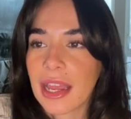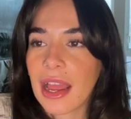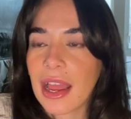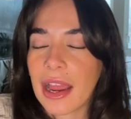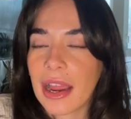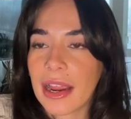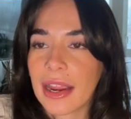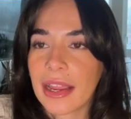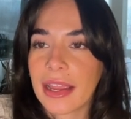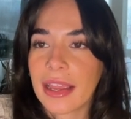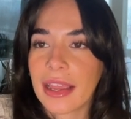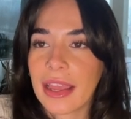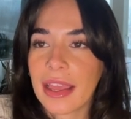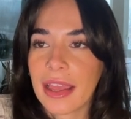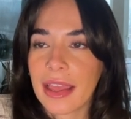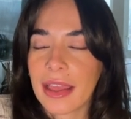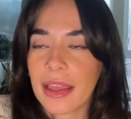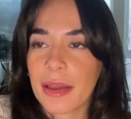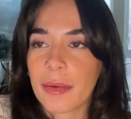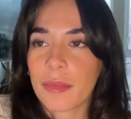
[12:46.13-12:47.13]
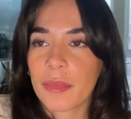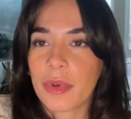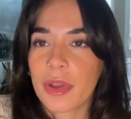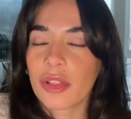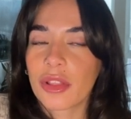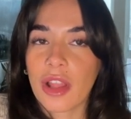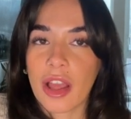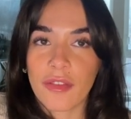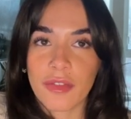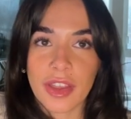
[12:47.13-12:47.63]
I am
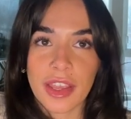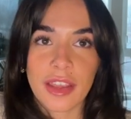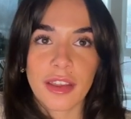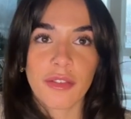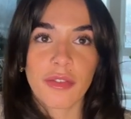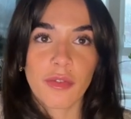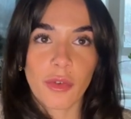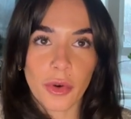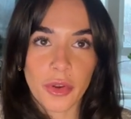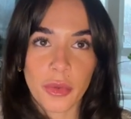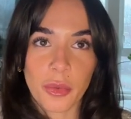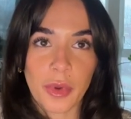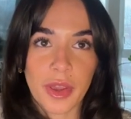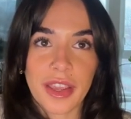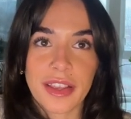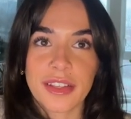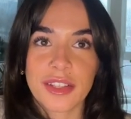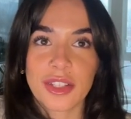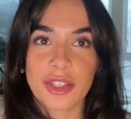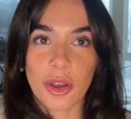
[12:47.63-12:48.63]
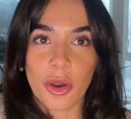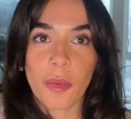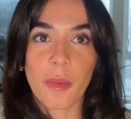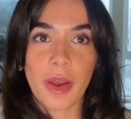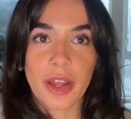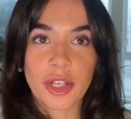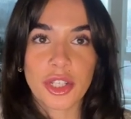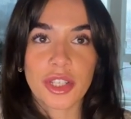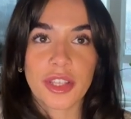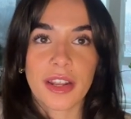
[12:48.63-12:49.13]
loving Fourth Wing so
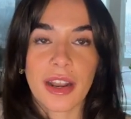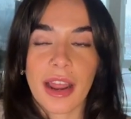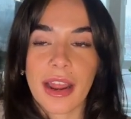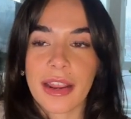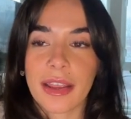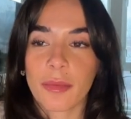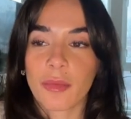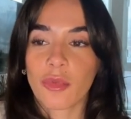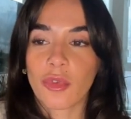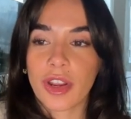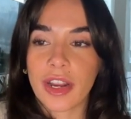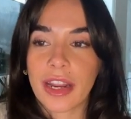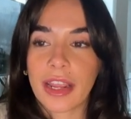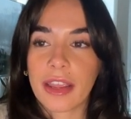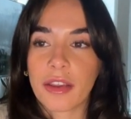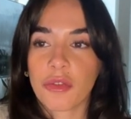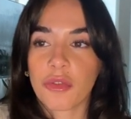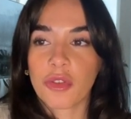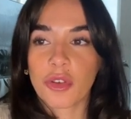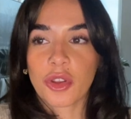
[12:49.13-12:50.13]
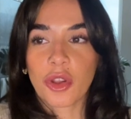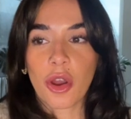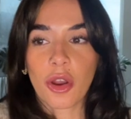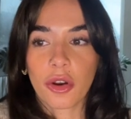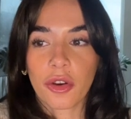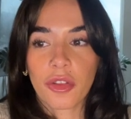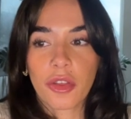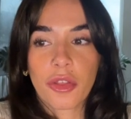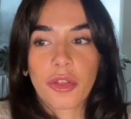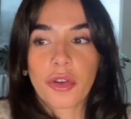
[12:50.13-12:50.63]
much that I am reading for
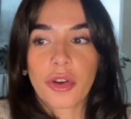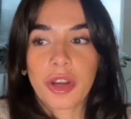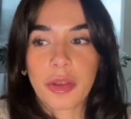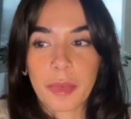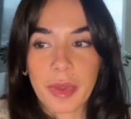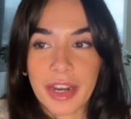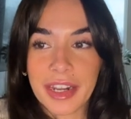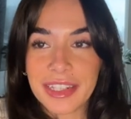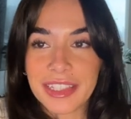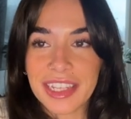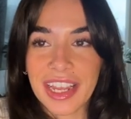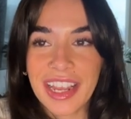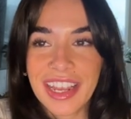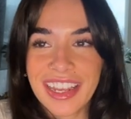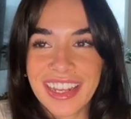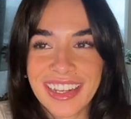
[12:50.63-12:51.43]
longer than 30 minutes.